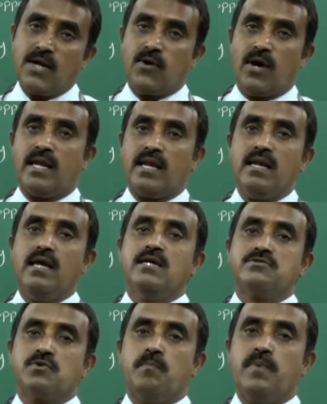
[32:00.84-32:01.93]
To iron?
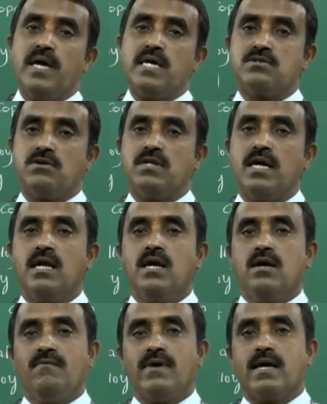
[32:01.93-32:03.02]
So based on that
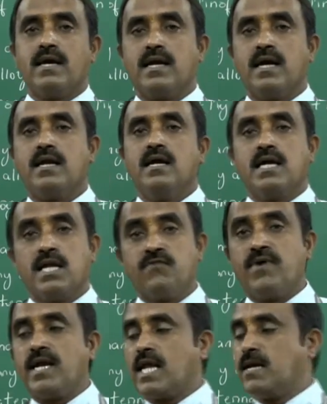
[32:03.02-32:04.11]
we can get
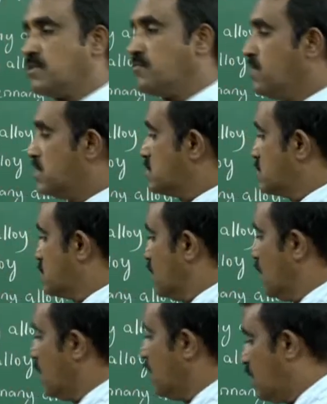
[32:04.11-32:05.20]
different types of
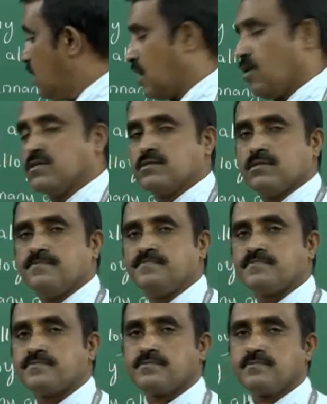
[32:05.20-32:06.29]
steel alloys.
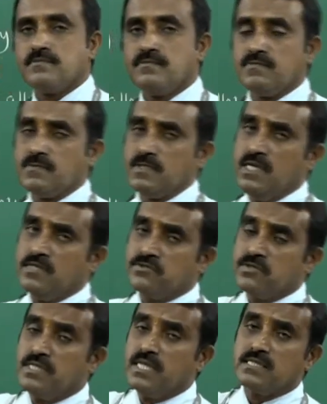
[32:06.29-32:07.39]
So
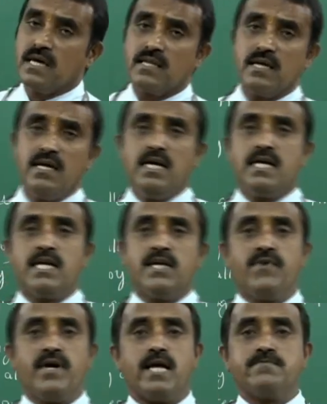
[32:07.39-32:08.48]
these are the
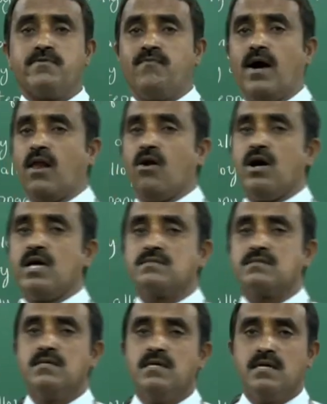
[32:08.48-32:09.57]
different types of
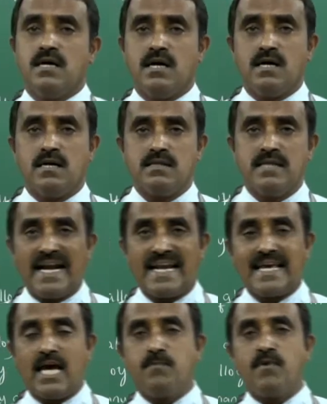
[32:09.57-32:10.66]
alloys that
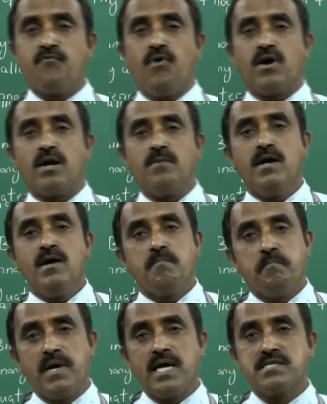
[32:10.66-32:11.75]
can be formed
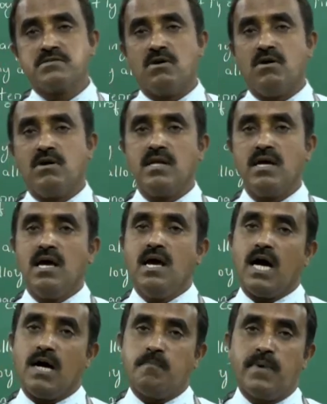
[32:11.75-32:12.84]
based on the
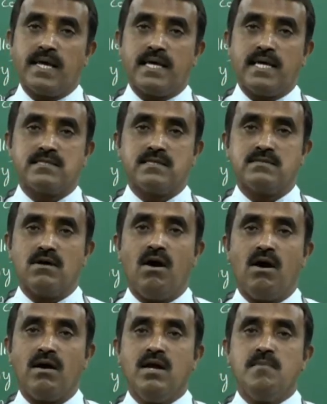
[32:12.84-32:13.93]
applications
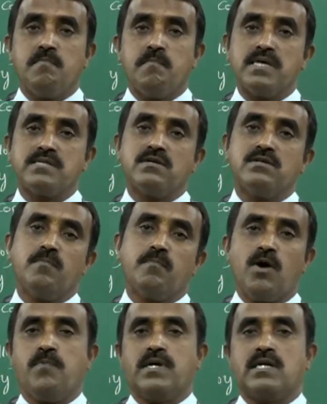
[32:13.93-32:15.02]
or based on the
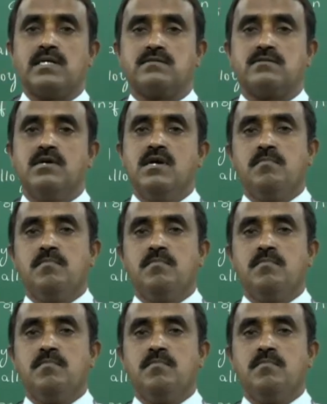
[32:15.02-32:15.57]
properties.